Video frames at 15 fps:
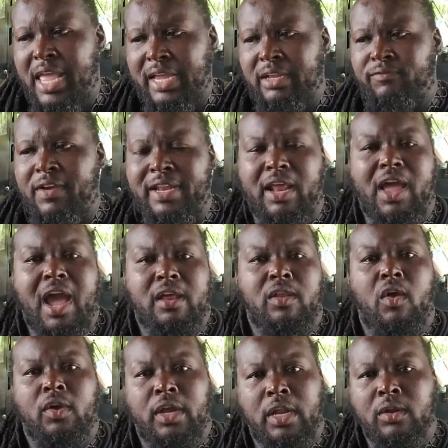I can find out how
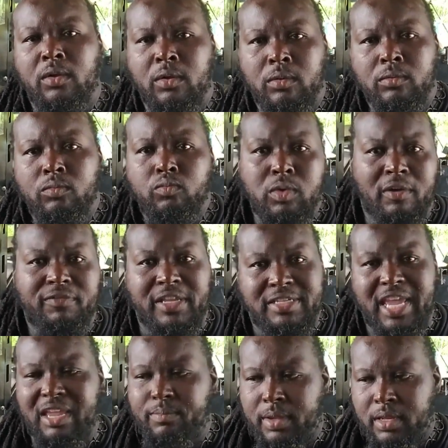long it'll roughly
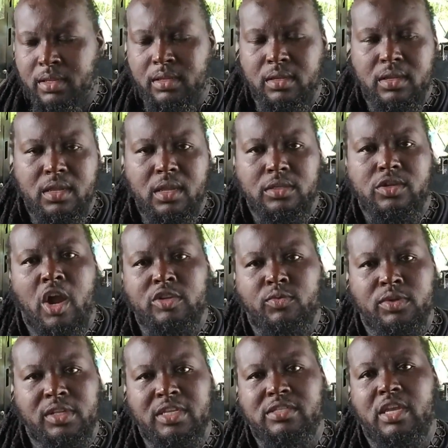take me to charge one
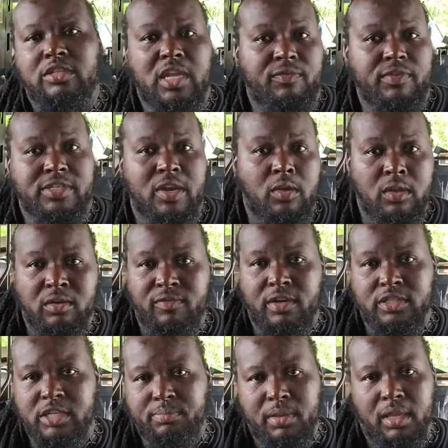of these things off of solar
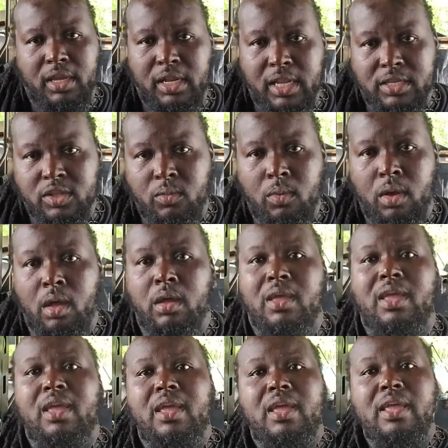versus plugging it into the wall.
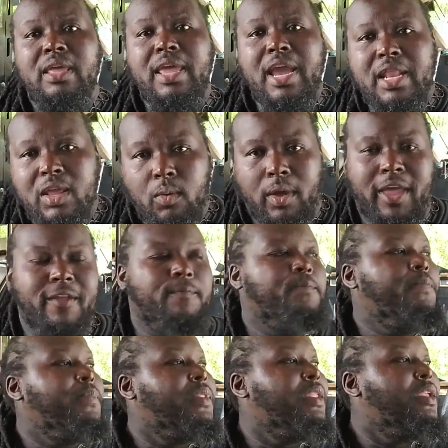Anyway,
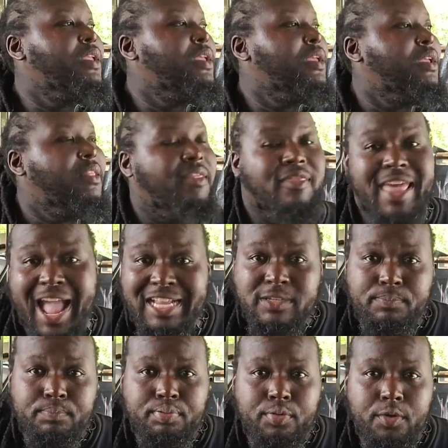that's
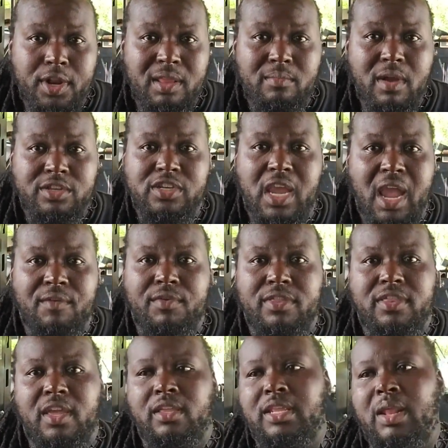pretty much
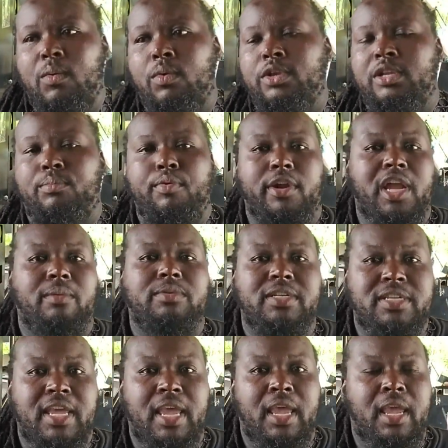everything that I wanted to bring up
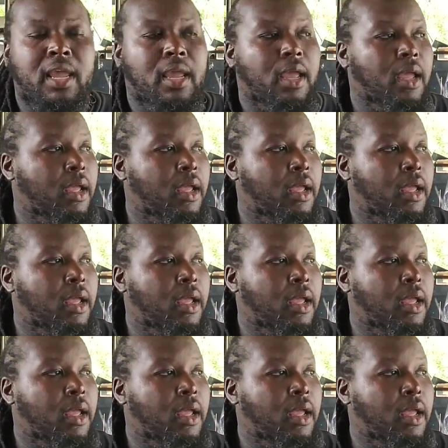today.